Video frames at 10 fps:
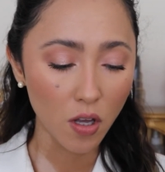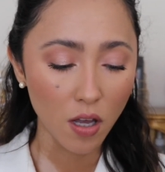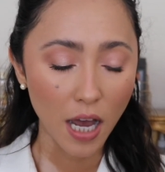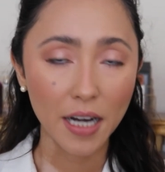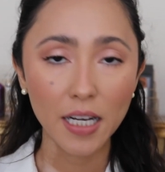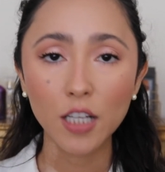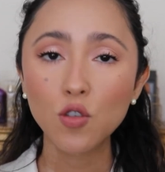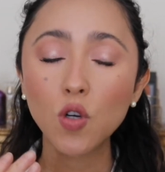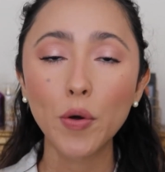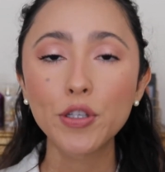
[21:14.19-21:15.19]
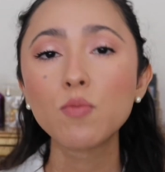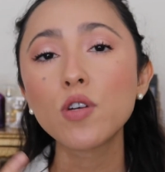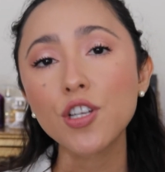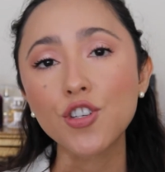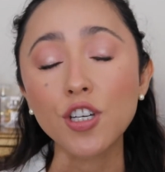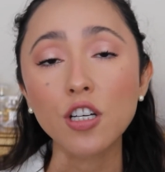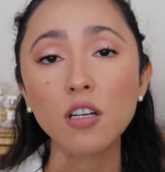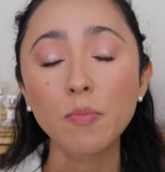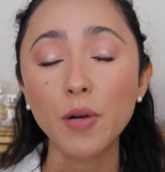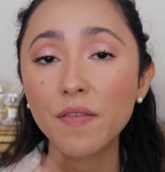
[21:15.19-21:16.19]
And I like to go, it's more
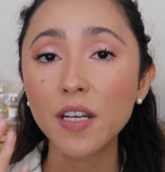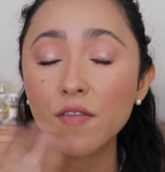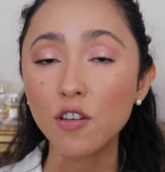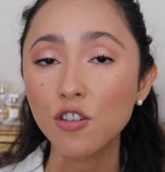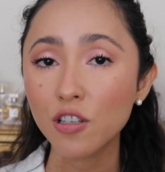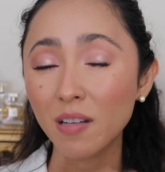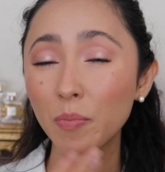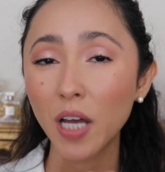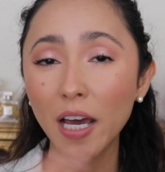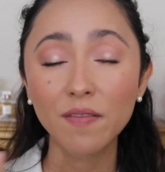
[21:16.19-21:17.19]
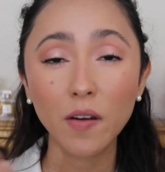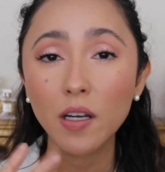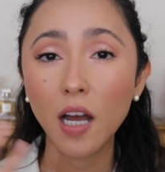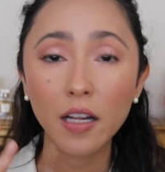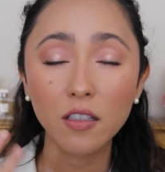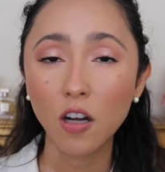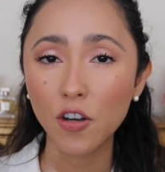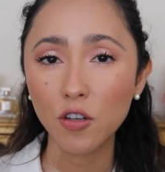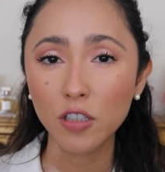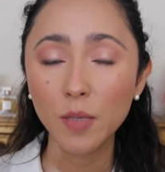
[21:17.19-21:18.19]
sheer, but even if you just apply it very lightly on
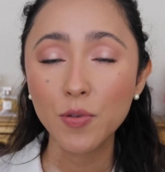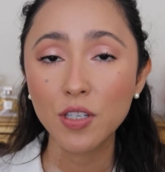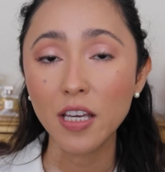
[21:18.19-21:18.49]
your lips,